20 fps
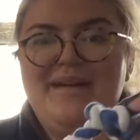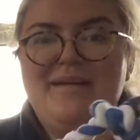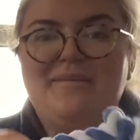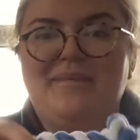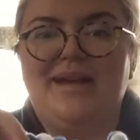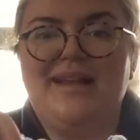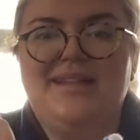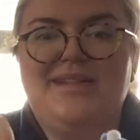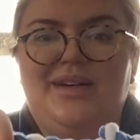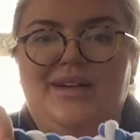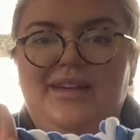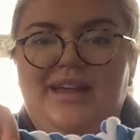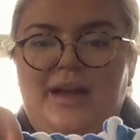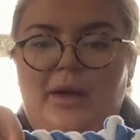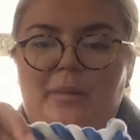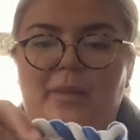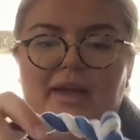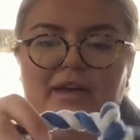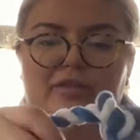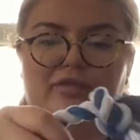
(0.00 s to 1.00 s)
but he's got like a
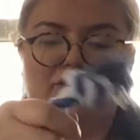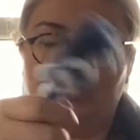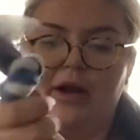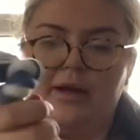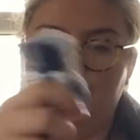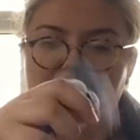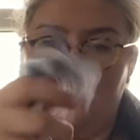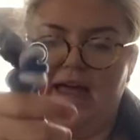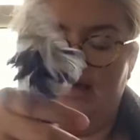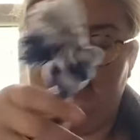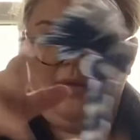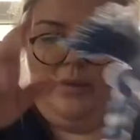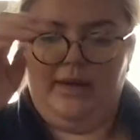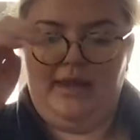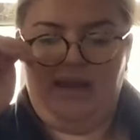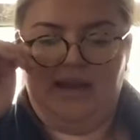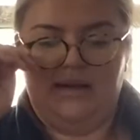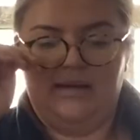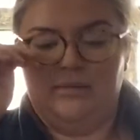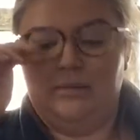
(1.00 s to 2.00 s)
bit of rope there that you
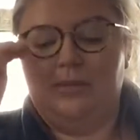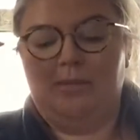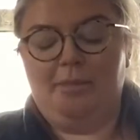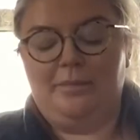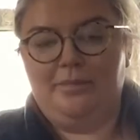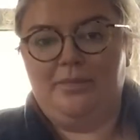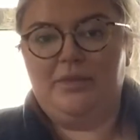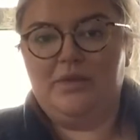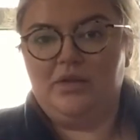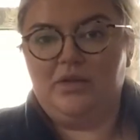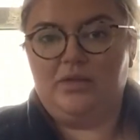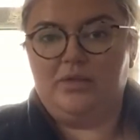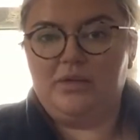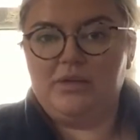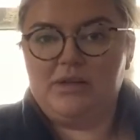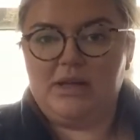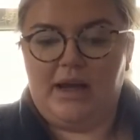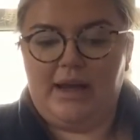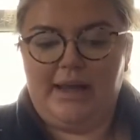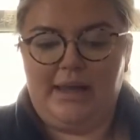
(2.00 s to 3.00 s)
can sort of
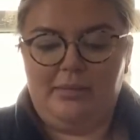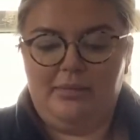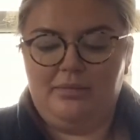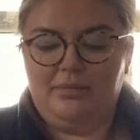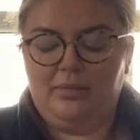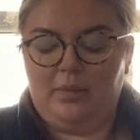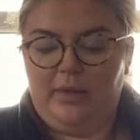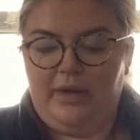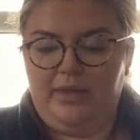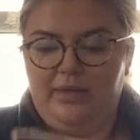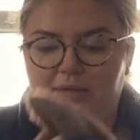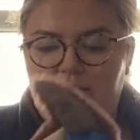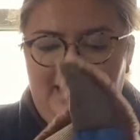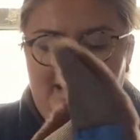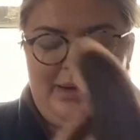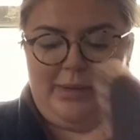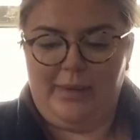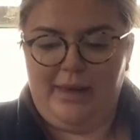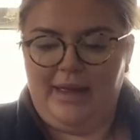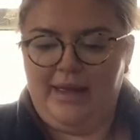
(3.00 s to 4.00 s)
tug him with a
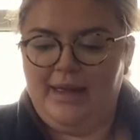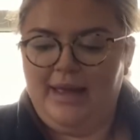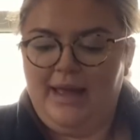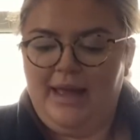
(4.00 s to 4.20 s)
little bit